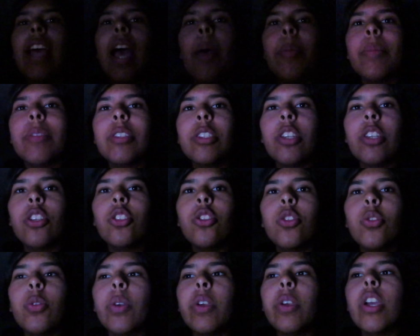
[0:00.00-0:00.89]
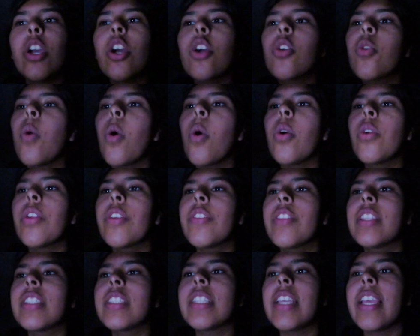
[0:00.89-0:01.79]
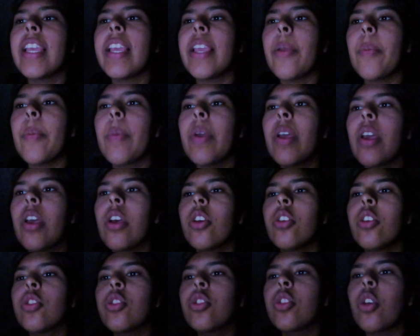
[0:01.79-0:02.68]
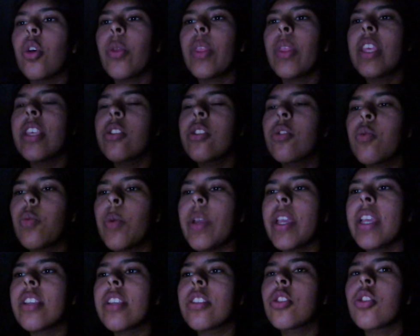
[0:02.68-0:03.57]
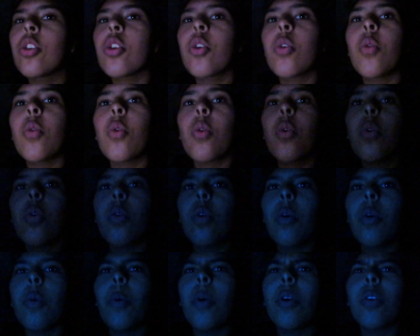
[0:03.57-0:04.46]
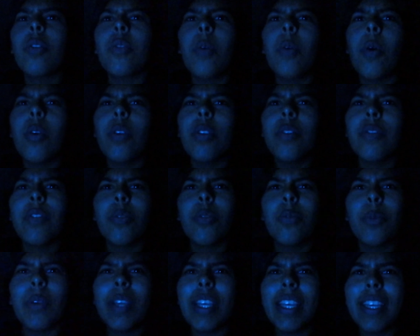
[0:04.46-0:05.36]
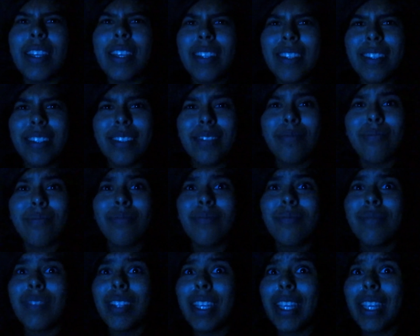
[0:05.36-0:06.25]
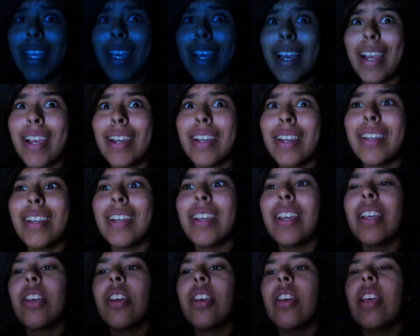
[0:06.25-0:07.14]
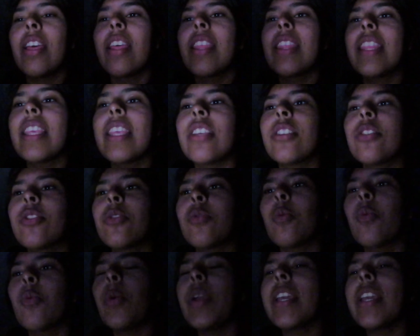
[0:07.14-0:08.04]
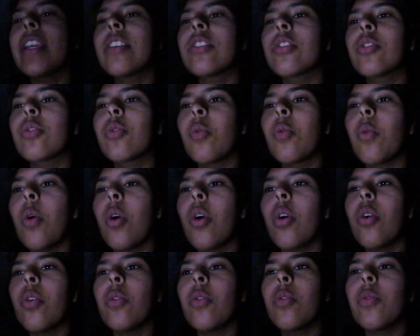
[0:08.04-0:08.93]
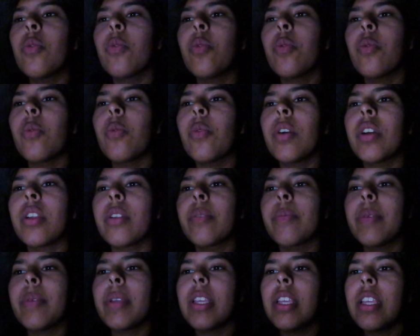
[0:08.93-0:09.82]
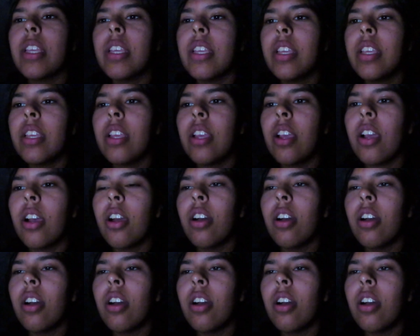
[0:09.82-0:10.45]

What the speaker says: I'm gonna start doing a quote of the day. So this week's, well, quote of the week. Yeah. This week's quote would be,